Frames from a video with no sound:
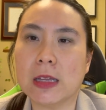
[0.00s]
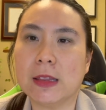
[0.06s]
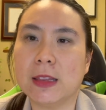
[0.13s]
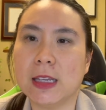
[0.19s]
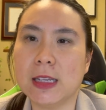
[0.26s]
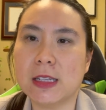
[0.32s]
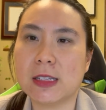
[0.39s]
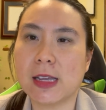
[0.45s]

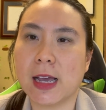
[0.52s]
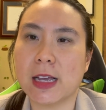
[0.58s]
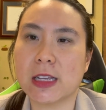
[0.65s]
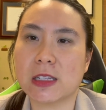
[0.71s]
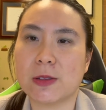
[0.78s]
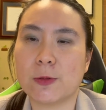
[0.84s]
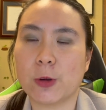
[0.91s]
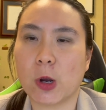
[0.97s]
These
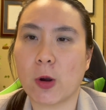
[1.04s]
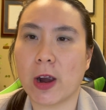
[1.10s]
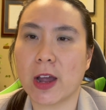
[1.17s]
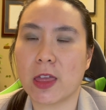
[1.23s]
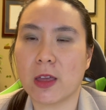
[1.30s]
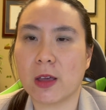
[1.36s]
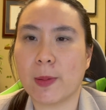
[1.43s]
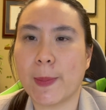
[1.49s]
tests
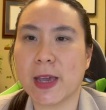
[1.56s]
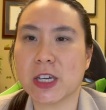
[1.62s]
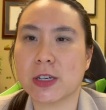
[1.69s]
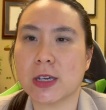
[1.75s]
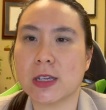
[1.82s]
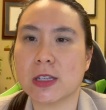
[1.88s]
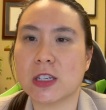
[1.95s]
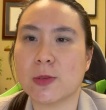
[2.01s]
require the
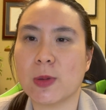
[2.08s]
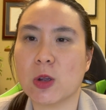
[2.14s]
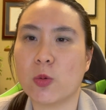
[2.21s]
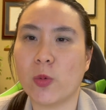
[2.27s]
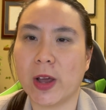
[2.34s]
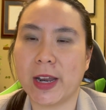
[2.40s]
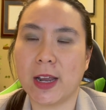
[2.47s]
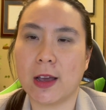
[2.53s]
patient to be
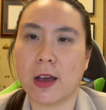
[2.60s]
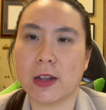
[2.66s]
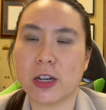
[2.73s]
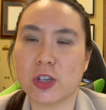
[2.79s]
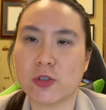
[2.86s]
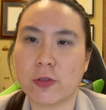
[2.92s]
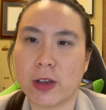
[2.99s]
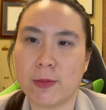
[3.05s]
running on a
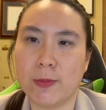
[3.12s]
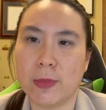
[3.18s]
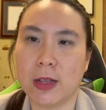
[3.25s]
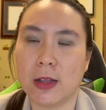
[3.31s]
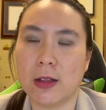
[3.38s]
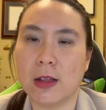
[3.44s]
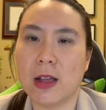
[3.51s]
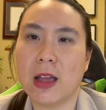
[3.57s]

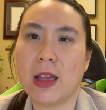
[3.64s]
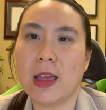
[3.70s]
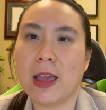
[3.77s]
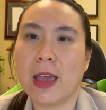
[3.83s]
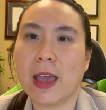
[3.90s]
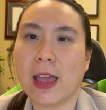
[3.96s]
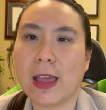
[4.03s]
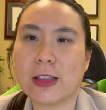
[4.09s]
treadmill
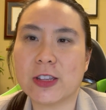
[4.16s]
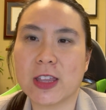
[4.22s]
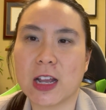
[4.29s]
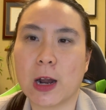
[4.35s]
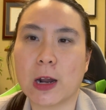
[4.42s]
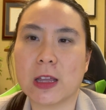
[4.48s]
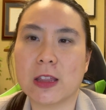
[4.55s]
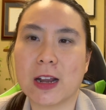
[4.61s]
to
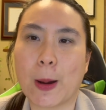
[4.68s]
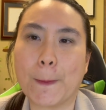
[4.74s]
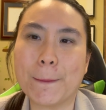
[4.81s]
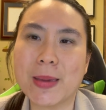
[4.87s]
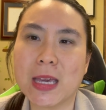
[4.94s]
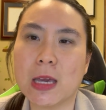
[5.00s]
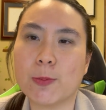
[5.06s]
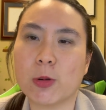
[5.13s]
their, their
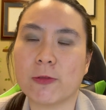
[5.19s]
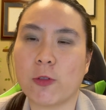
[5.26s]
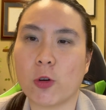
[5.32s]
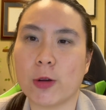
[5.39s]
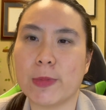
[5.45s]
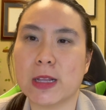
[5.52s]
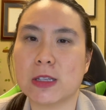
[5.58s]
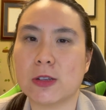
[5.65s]
peak
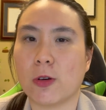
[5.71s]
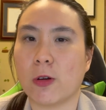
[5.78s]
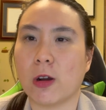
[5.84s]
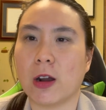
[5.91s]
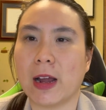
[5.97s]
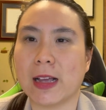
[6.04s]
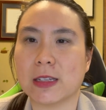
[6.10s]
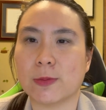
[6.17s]
performance
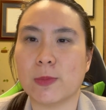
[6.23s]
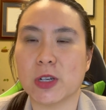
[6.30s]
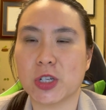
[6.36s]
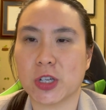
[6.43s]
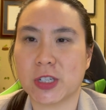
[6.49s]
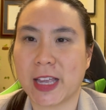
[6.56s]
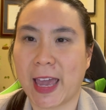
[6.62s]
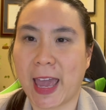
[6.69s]
or as much
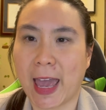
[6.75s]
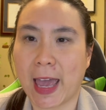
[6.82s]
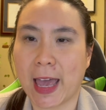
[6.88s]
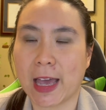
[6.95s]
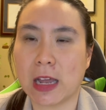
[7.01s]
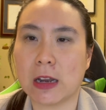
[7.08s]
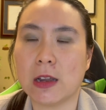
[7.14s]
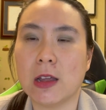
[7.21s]
as they
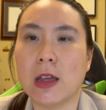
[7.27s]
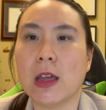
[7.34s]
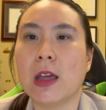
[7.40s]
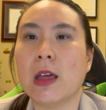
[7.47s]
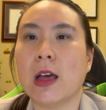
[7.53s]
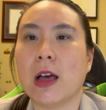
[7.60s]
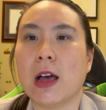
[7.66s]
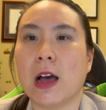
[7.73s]
can
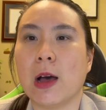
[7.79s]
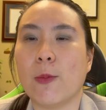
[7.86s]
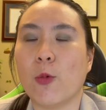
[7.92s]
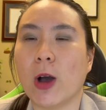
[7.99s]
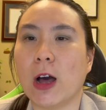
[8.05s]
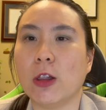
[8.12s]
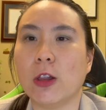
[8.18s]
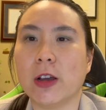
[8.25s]
um,
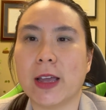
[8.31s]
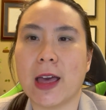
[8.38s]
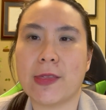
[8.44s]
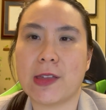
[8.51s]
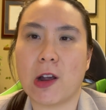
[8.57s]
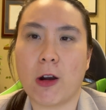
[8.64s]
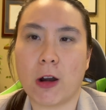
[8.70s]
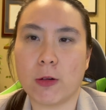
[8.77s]
while looking at
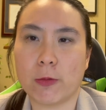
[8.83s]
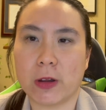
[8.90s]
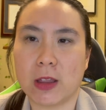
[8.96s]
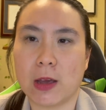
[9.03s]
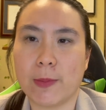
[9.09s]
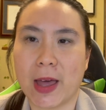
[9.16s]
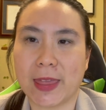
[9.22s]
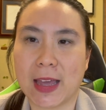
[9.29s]
their heart
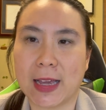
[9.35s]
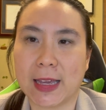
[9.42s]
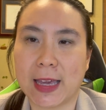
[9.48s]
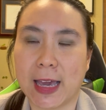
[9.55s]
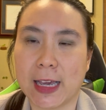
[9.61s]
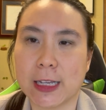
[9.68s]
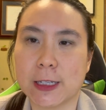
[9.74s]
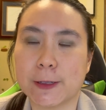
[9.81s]
rhythm at that
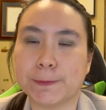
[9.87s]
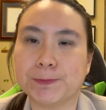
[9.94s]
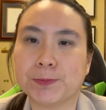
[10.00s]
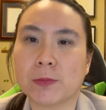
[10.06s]
case.